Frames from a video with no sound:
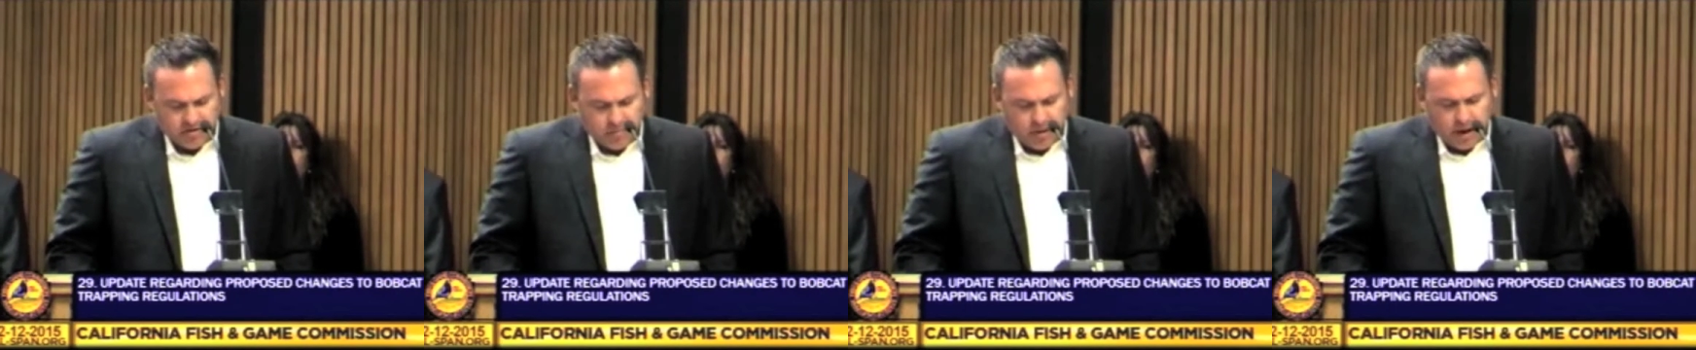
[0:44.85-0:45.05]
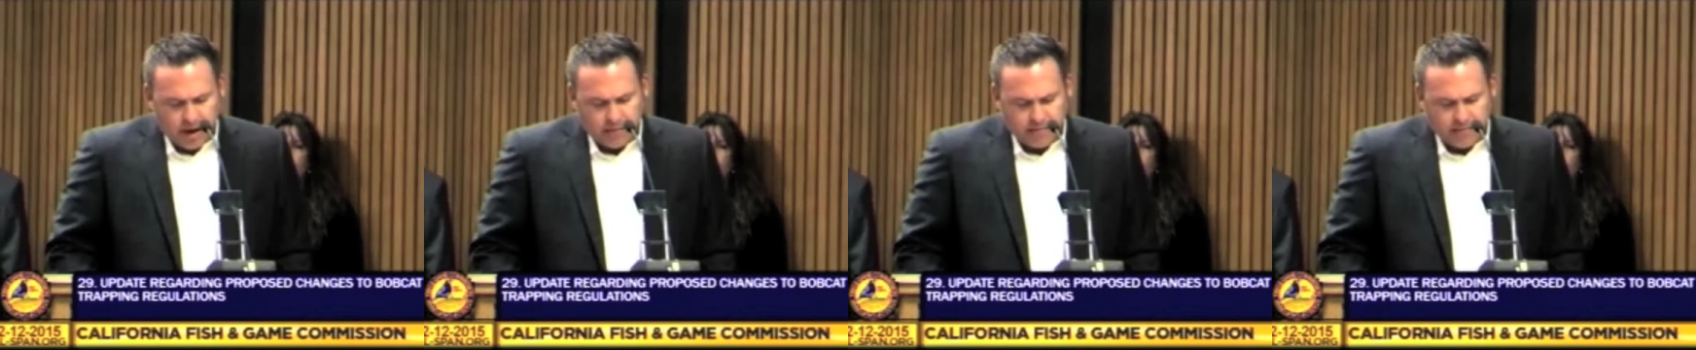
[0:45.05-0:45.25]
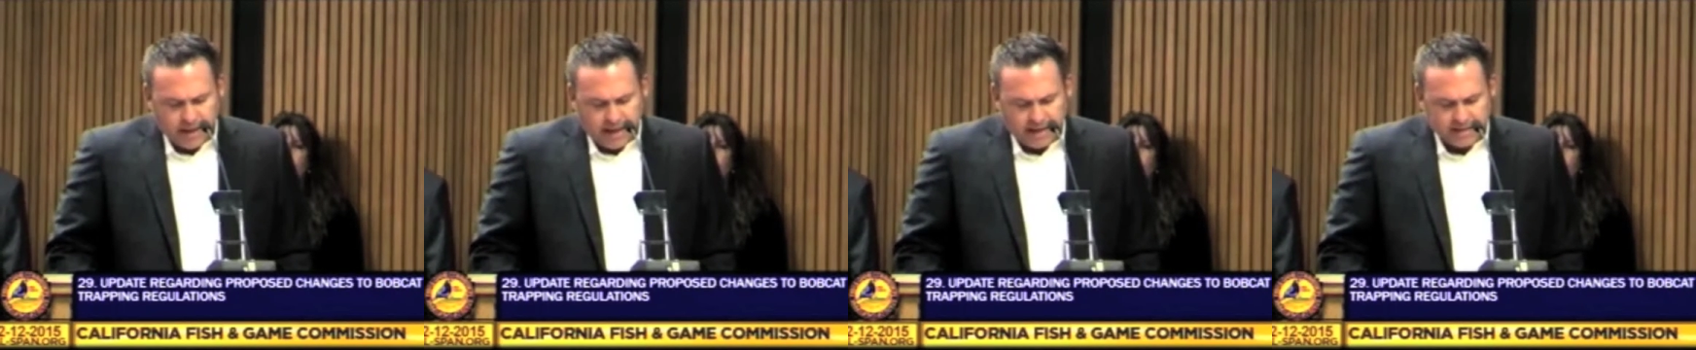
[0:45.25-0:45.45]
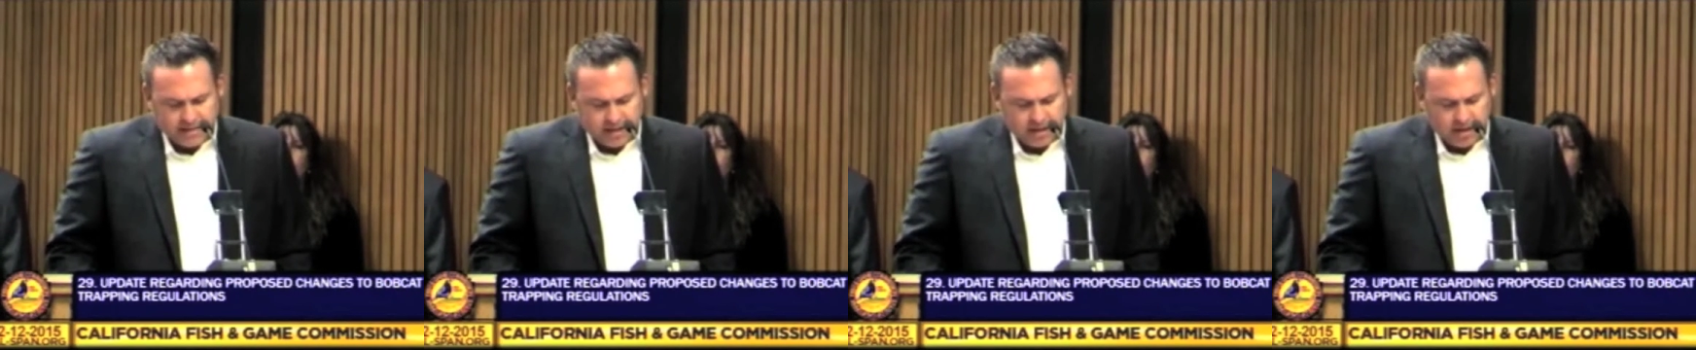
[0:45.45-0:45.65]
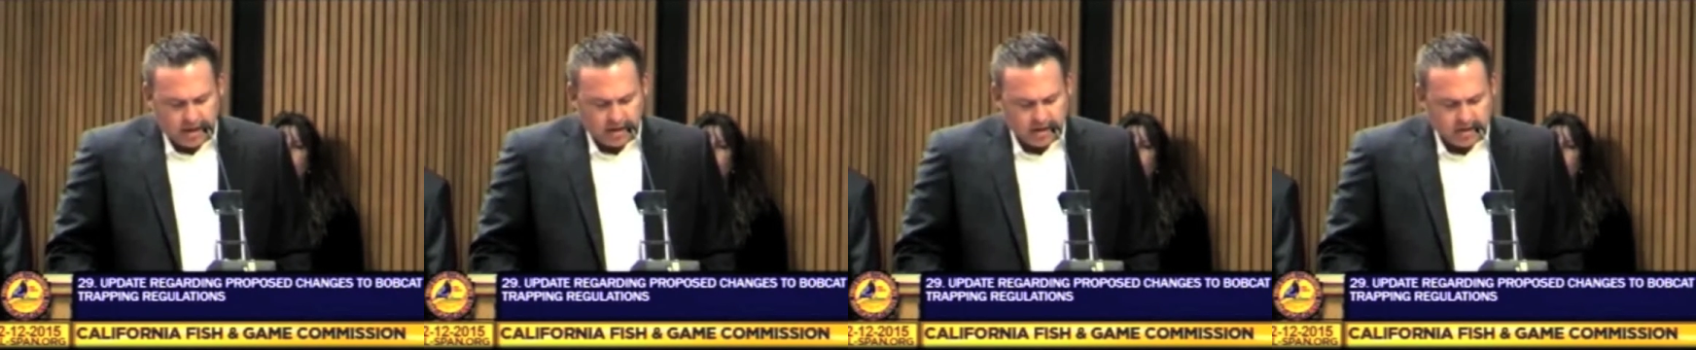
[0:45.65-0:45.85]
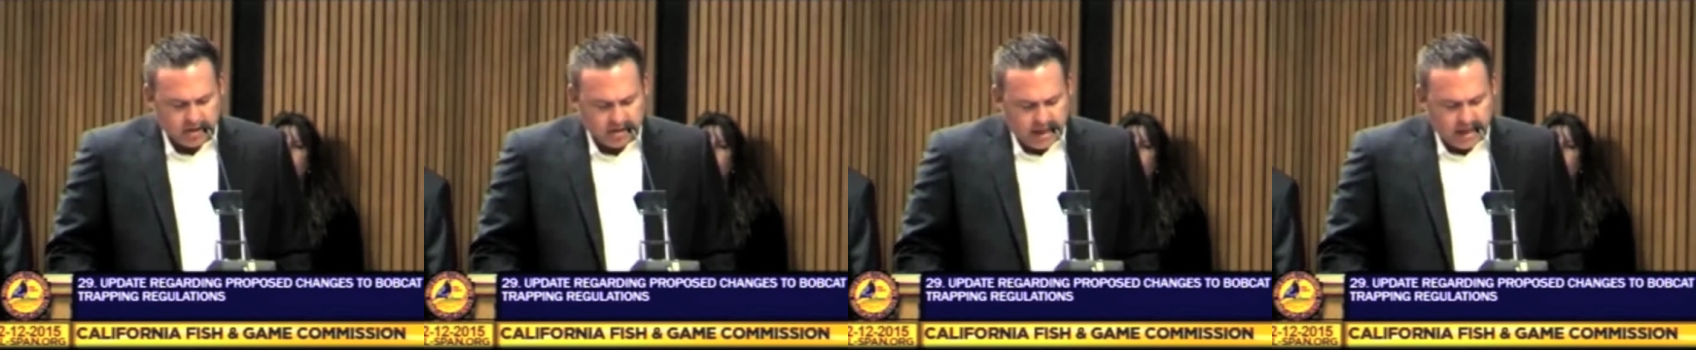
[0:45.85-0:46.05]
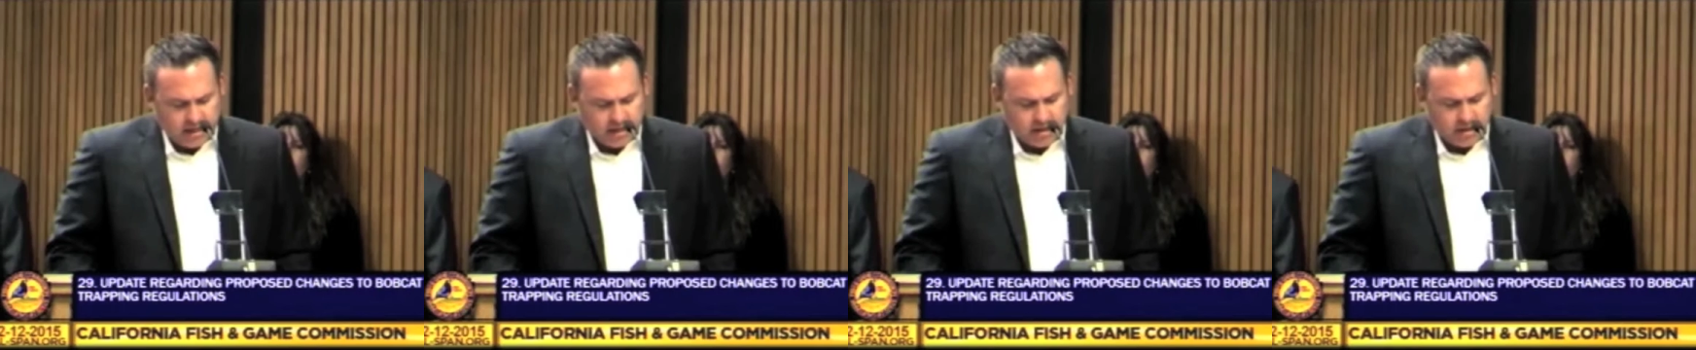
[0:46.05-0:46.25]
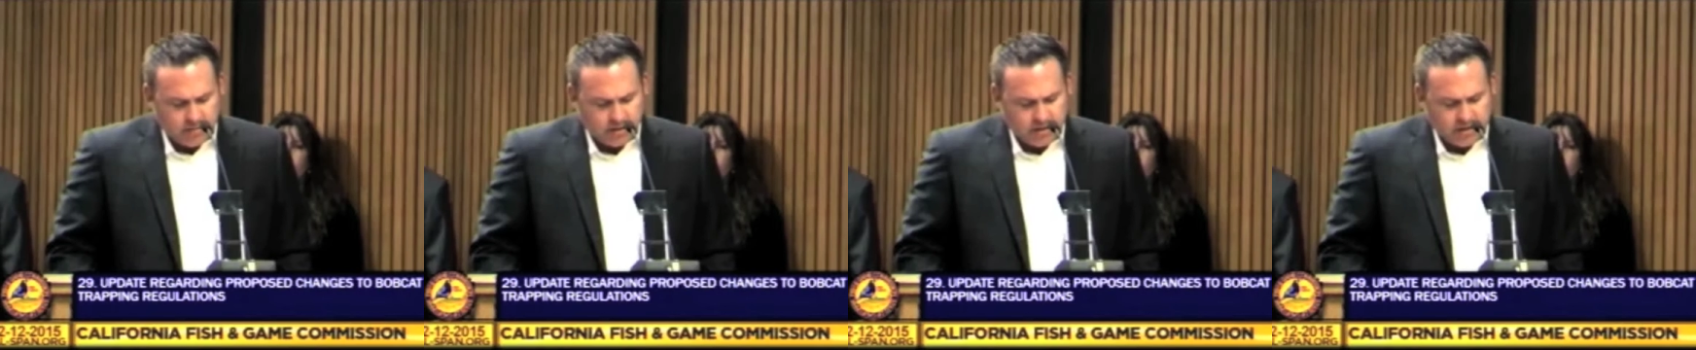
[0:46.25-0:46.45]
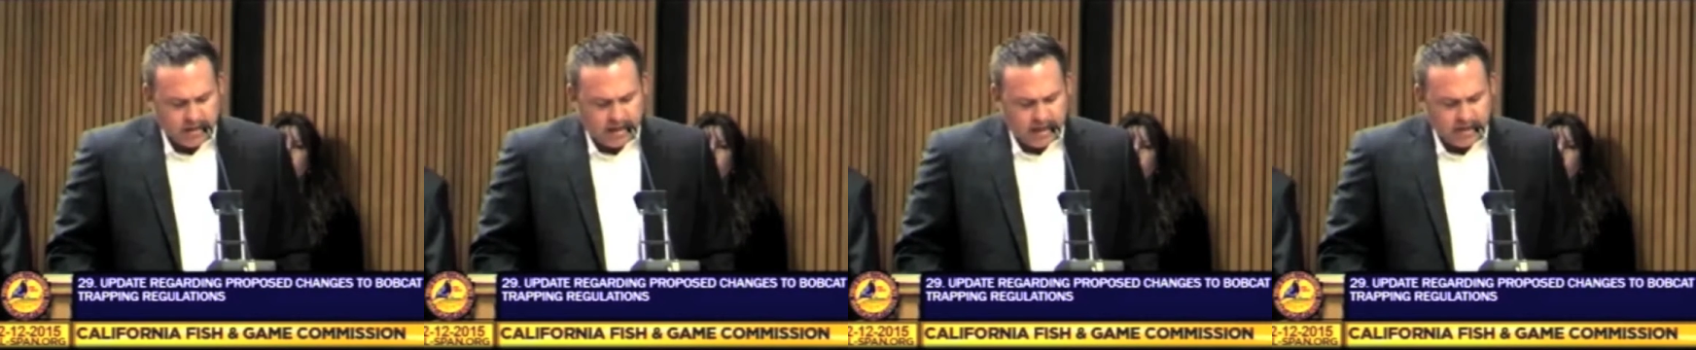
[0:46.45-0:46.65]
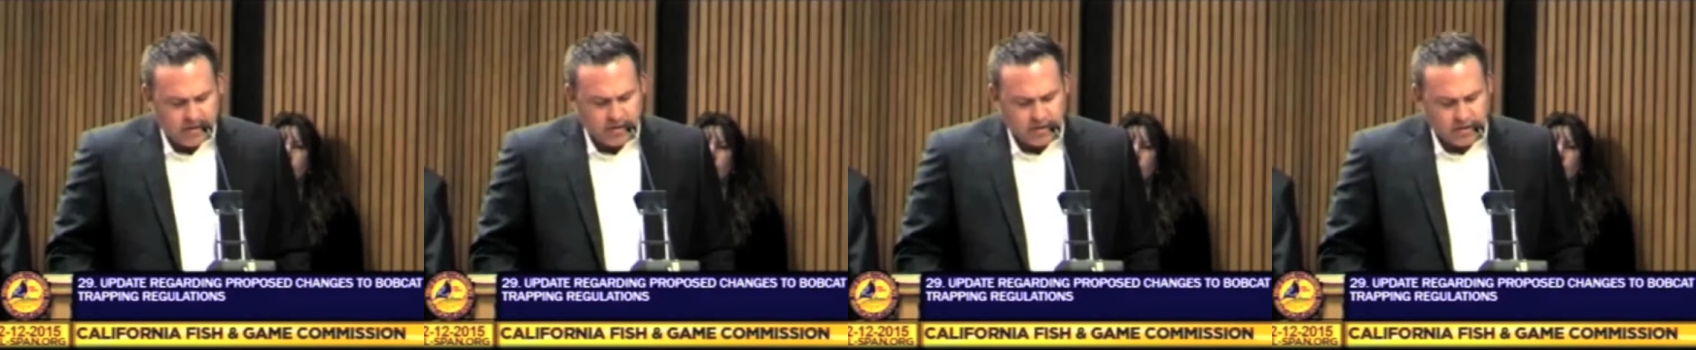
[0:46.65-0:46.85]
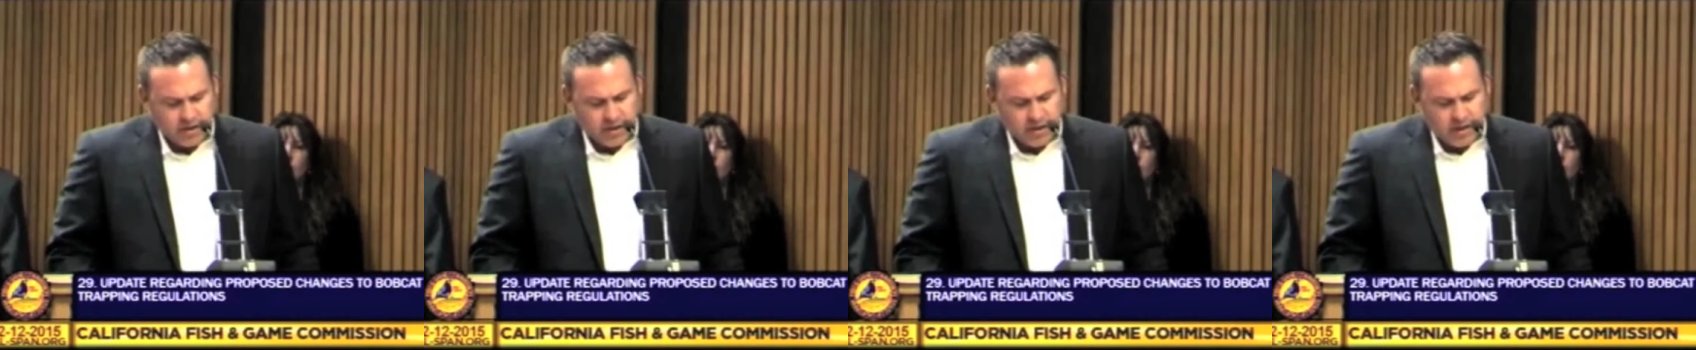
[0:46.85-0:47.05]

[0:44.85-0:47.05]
of bobcats in our state, the potential